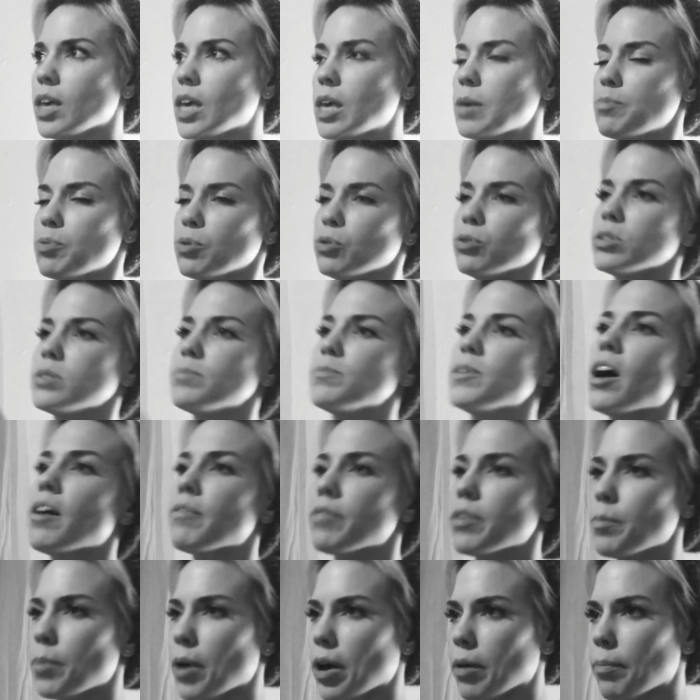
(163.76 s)
He pulls me
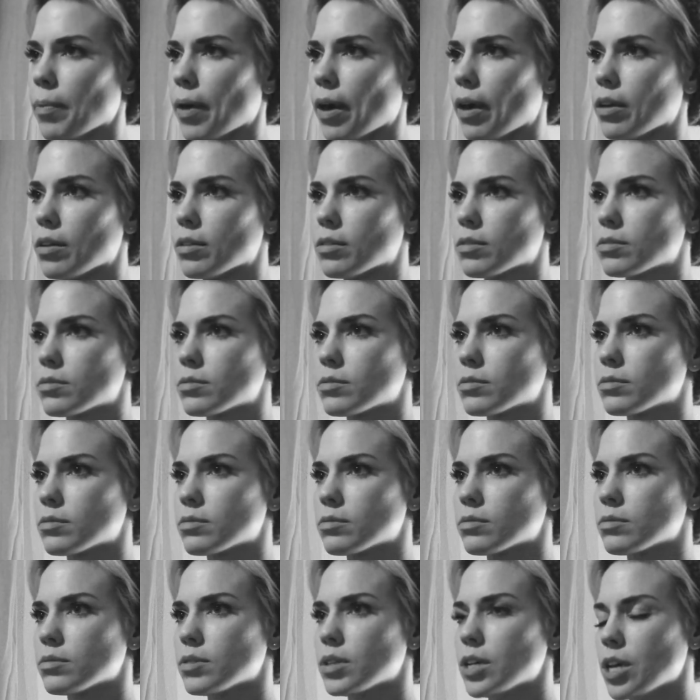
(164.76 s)
off the bunk bed,
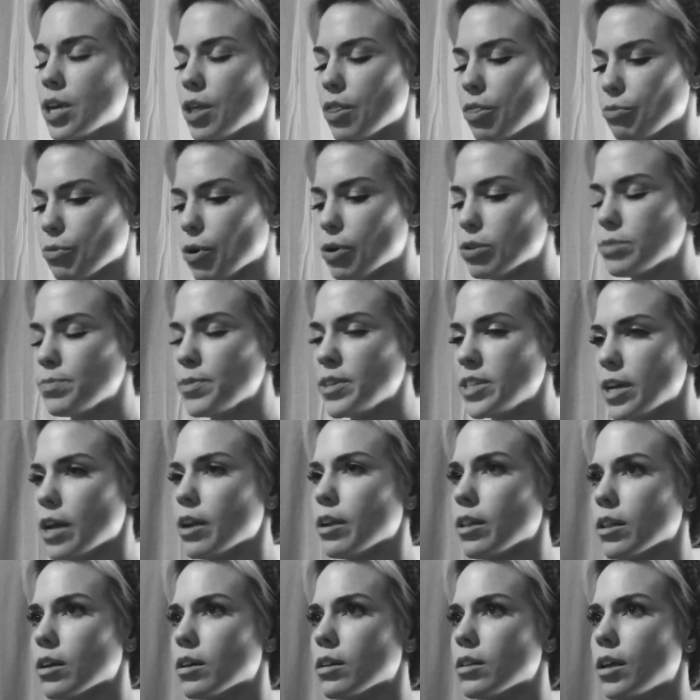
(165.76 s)
throws me
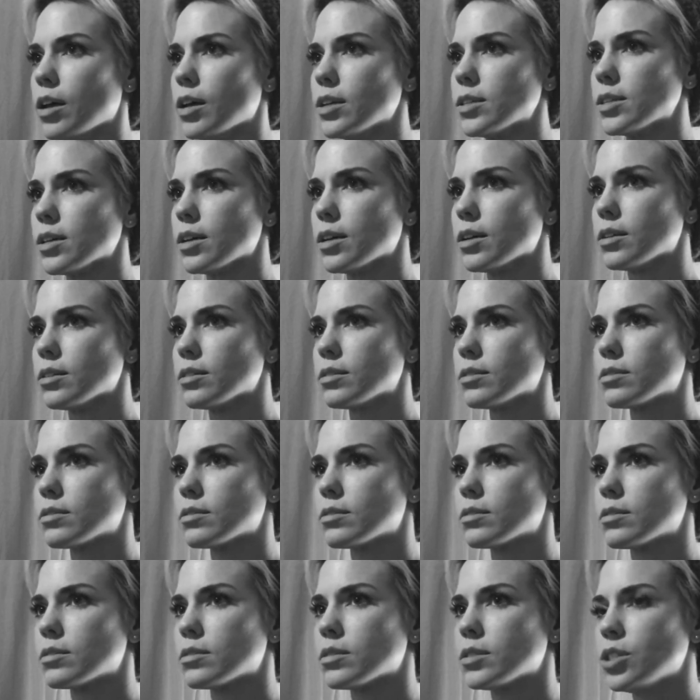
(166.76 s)
down in the closet,
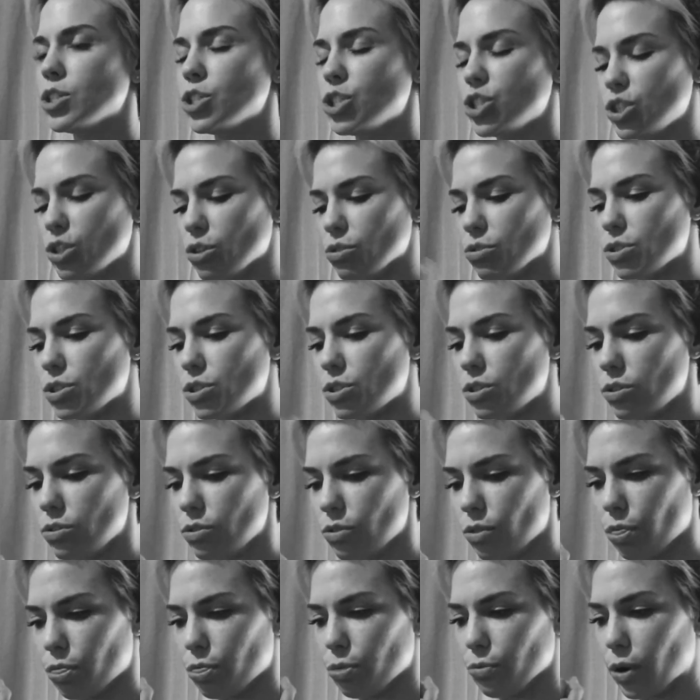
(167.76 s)

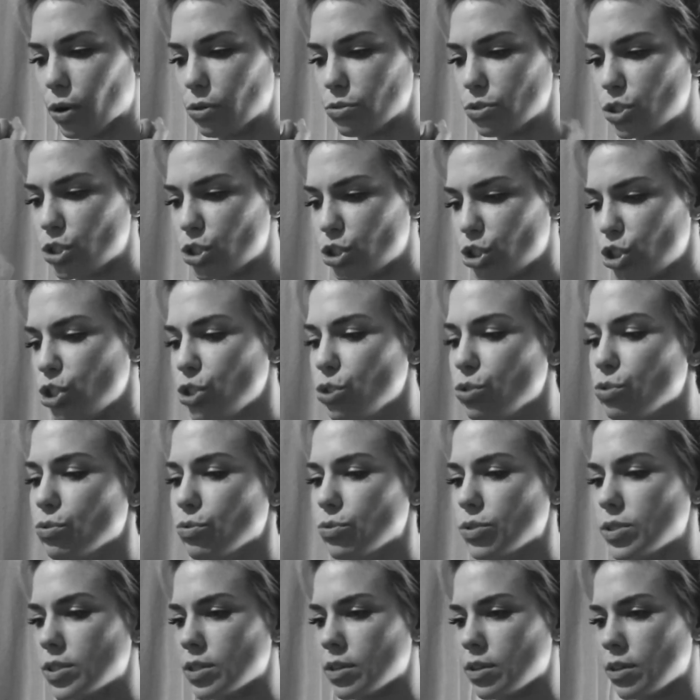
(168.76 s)
throws
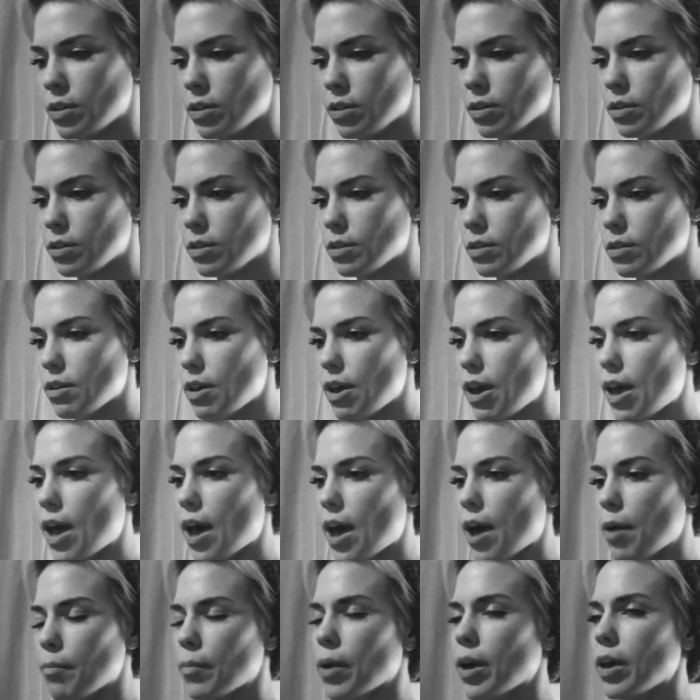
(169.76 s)
shoes
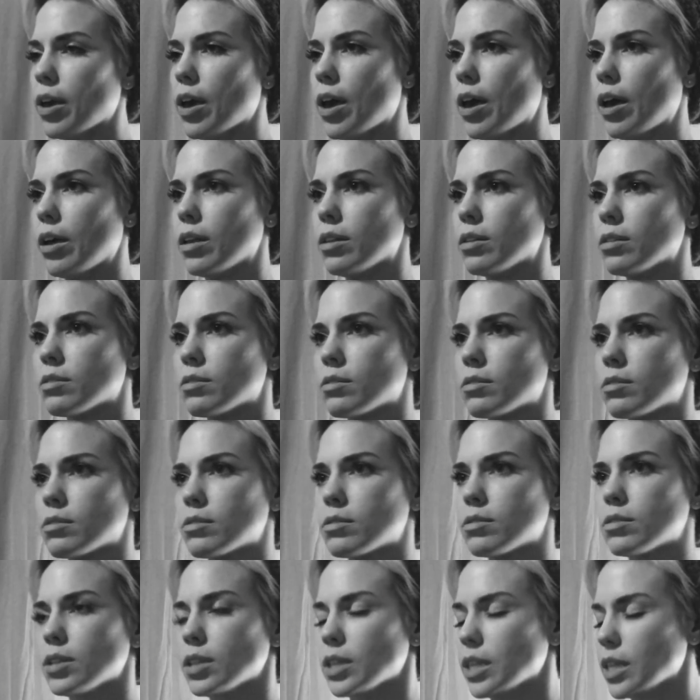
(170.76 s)
at my head,
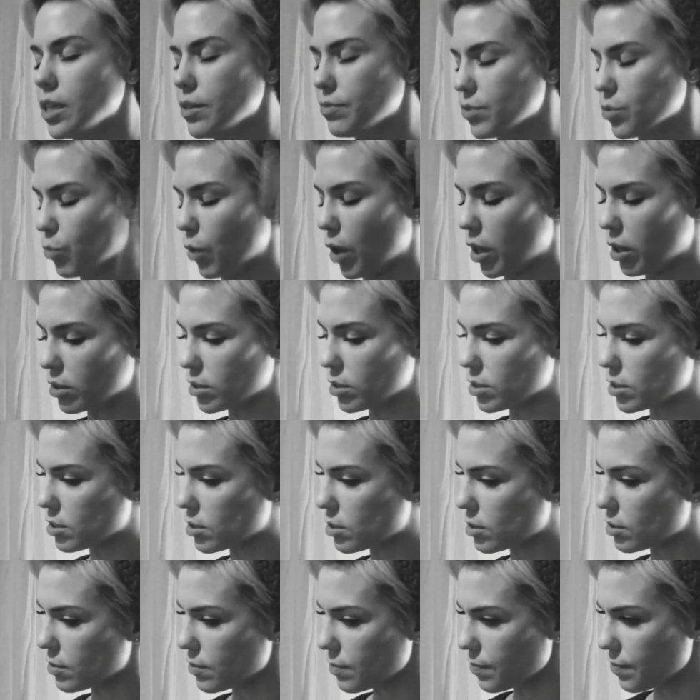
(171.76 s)
leaves
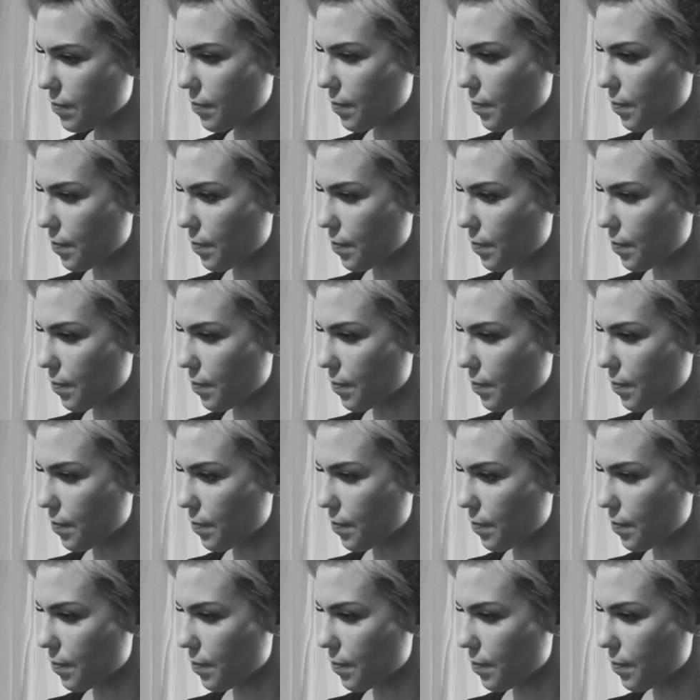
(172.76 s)
welts.